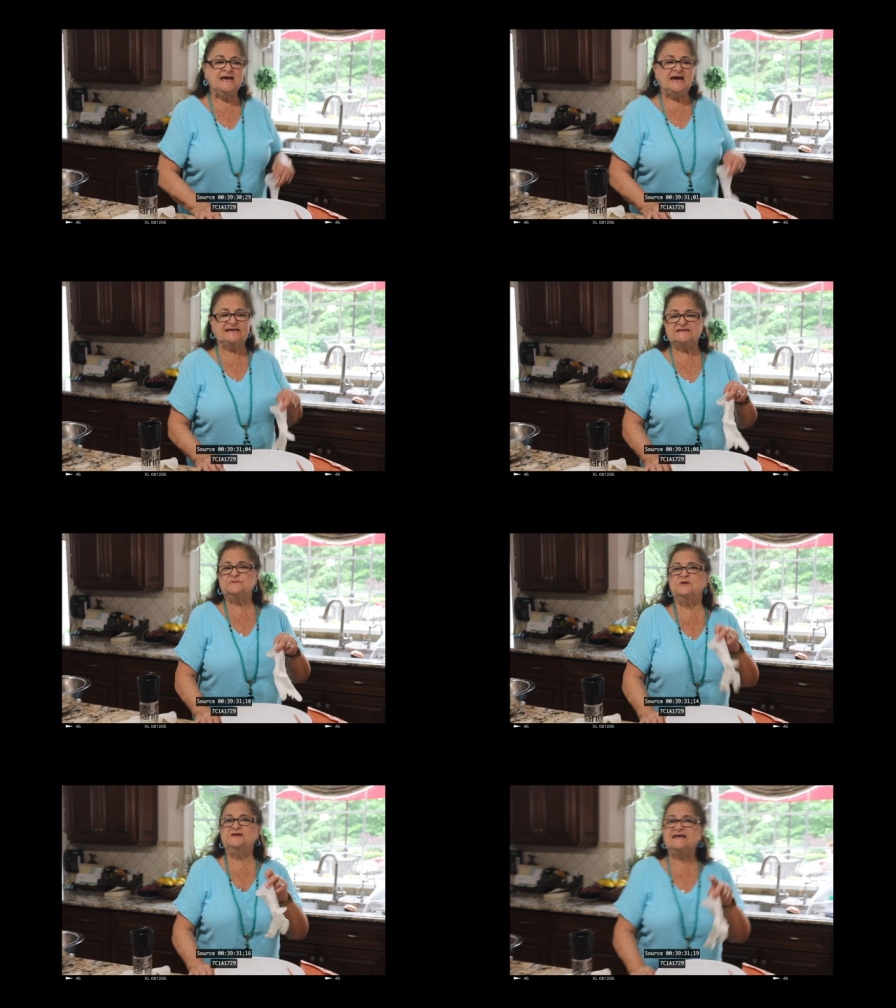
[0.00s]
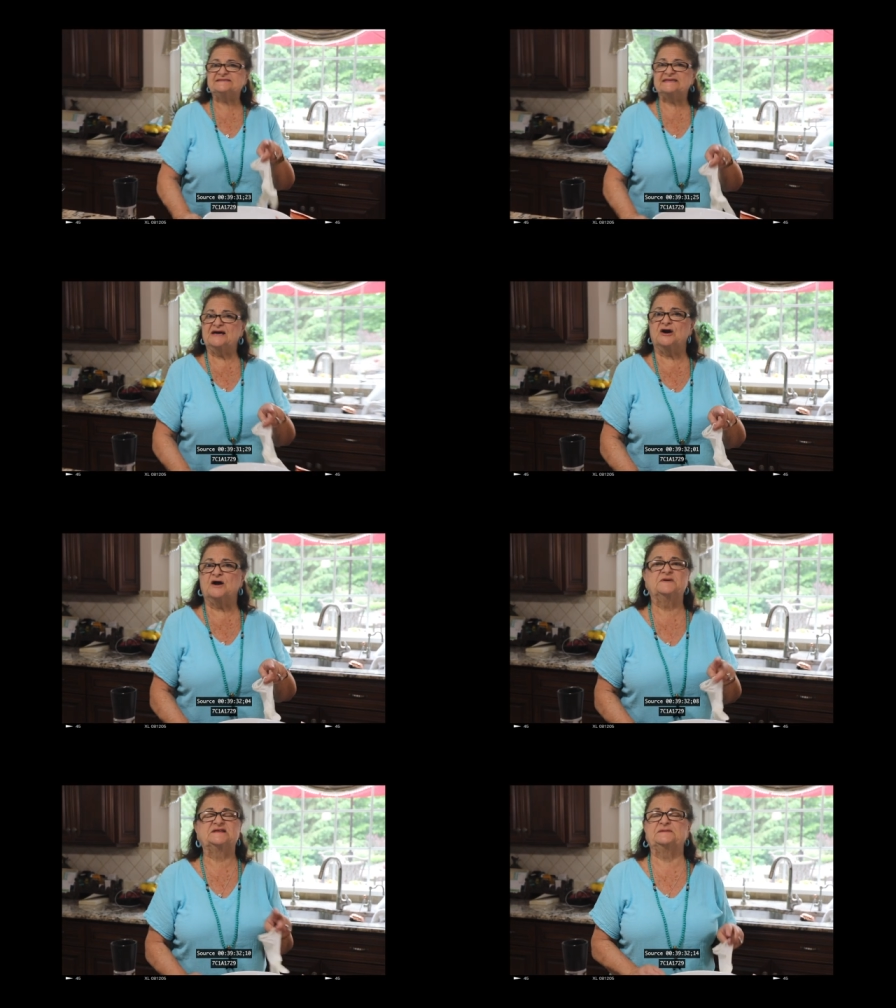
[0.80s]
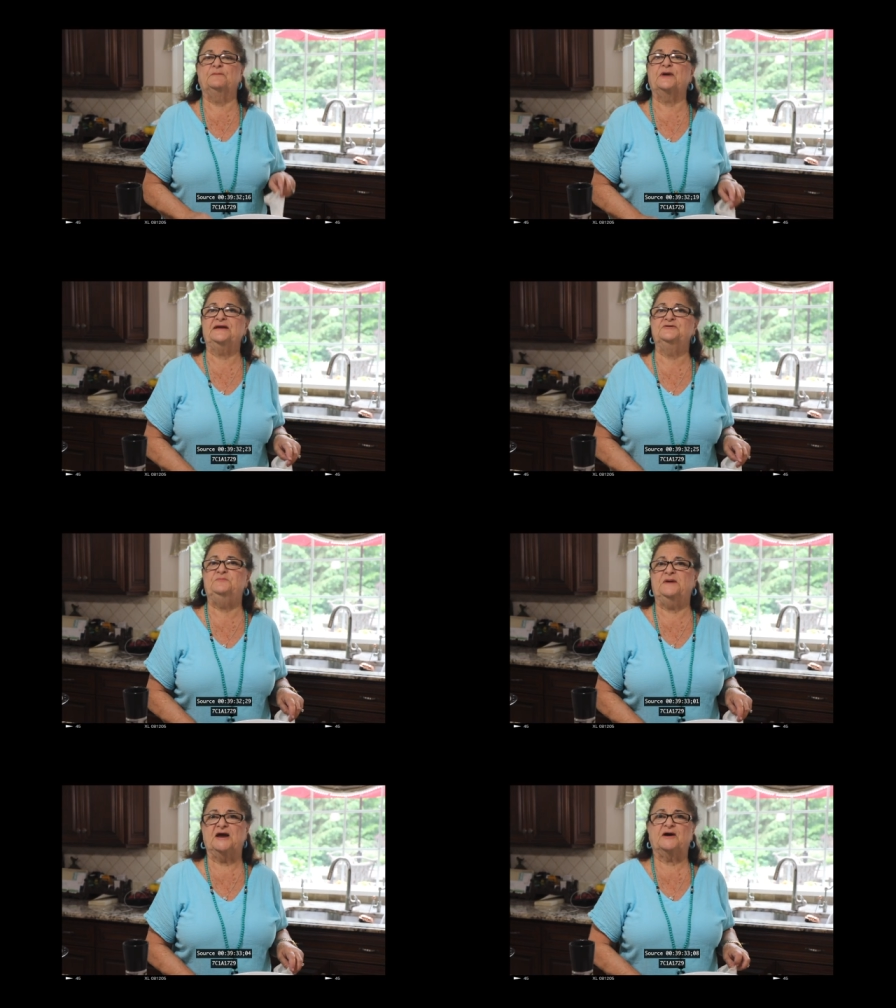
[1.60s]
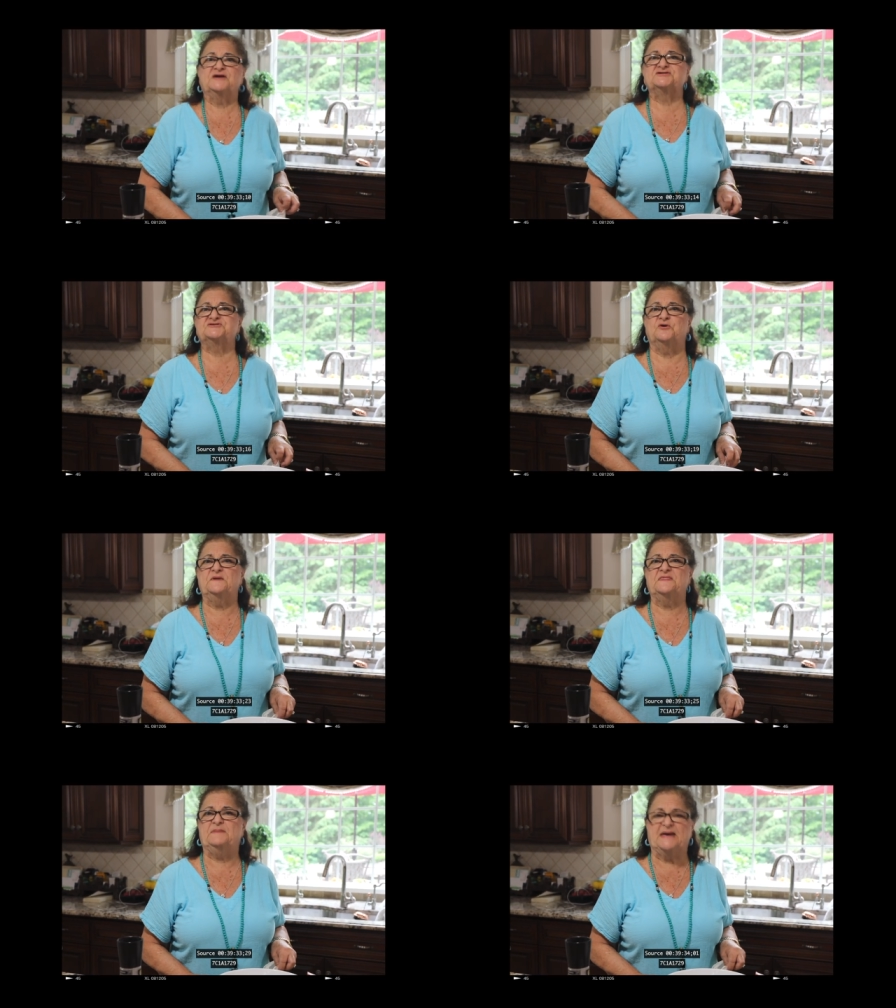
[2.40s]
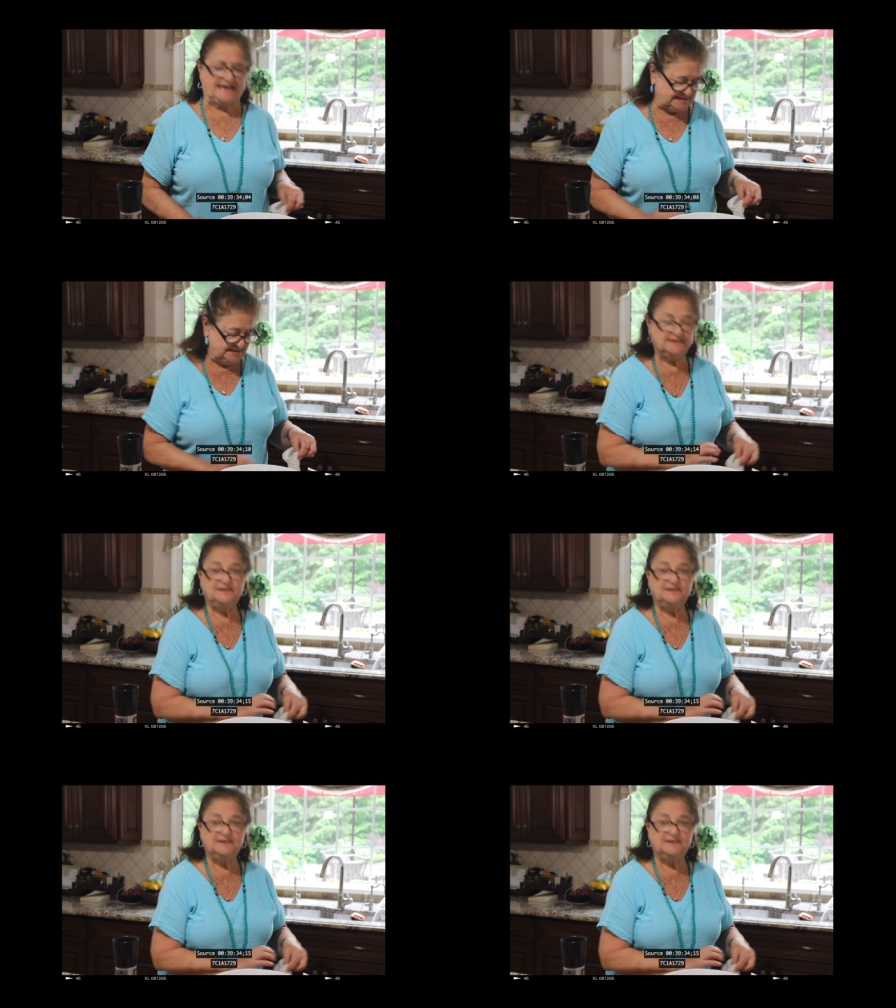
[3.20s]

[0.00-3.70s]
I said, well, yes, they are, but it's a brand new pair. I just opened the pack.